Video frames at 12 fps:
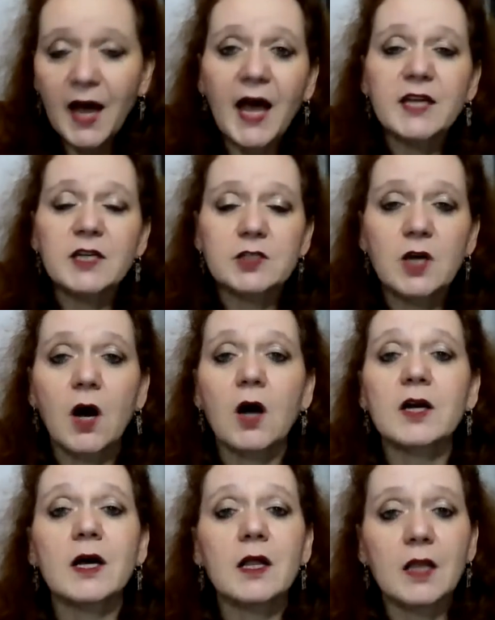I
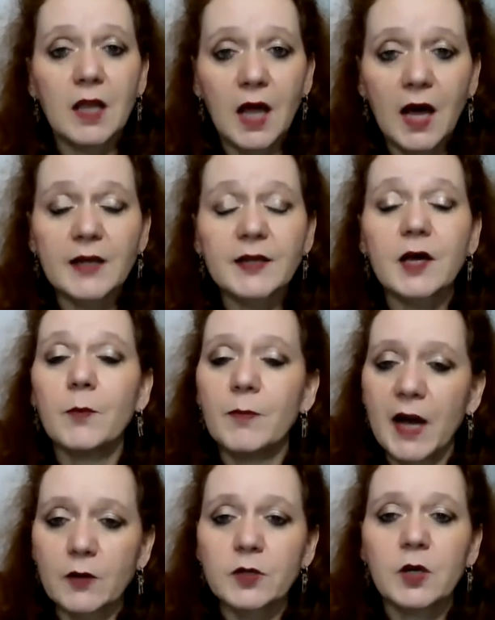talk a lot
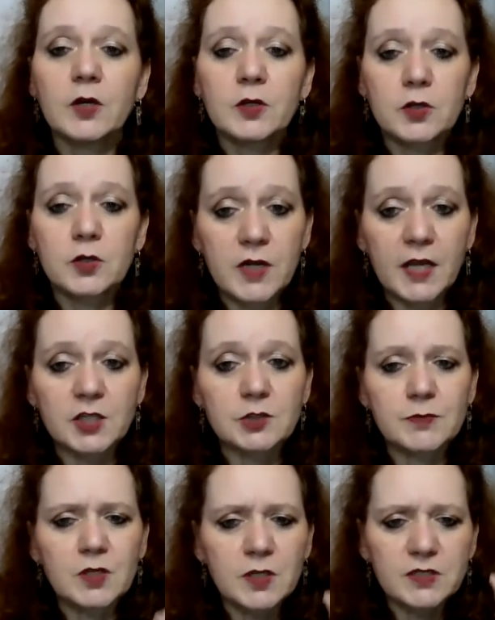about
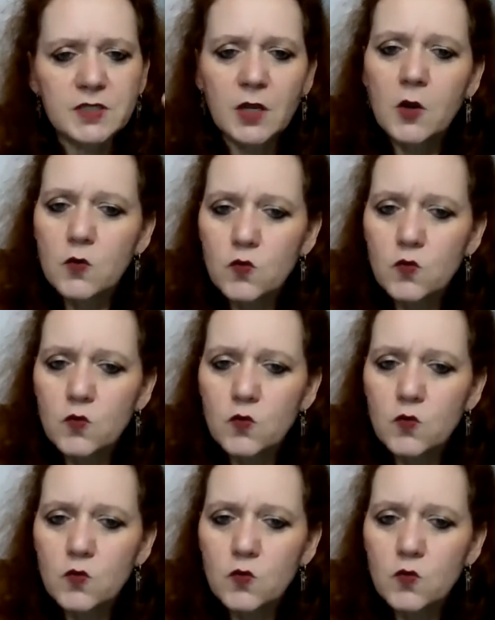connection because